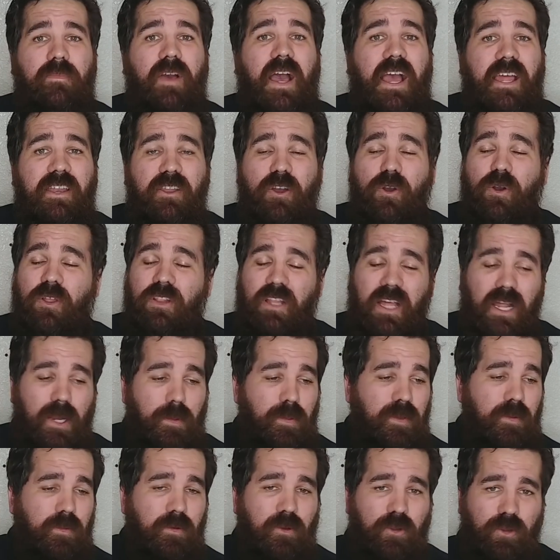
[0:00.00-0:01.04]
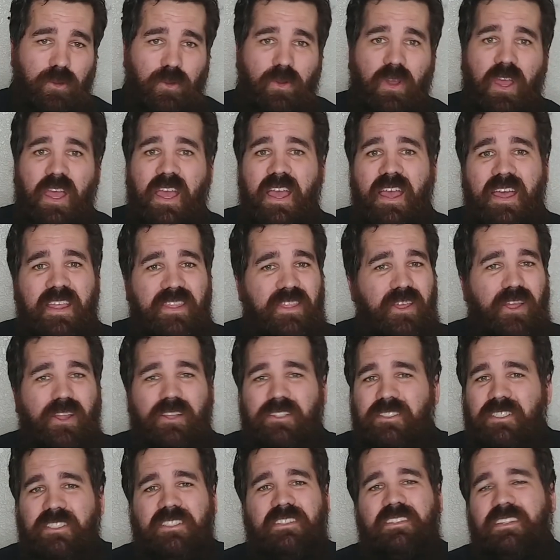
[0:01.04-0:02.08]
I know a lot of people who they're
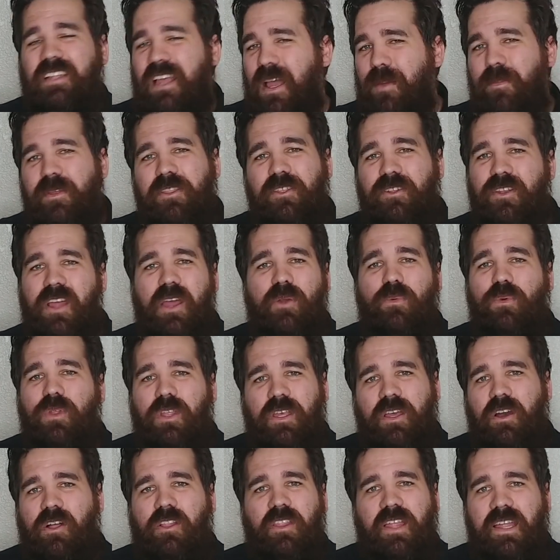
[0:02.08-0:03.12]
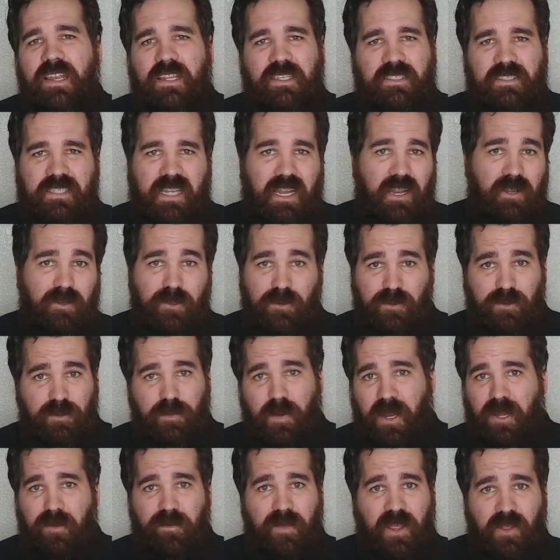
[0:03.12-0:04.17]
just I mean they're not really all that excited for
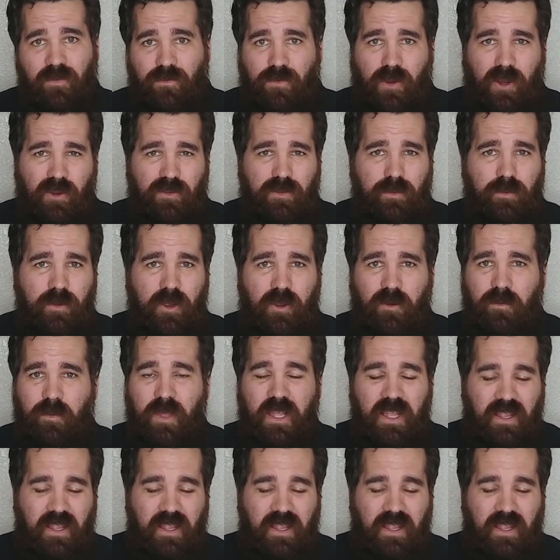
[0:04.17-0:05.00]
Spider-Man Far From Home.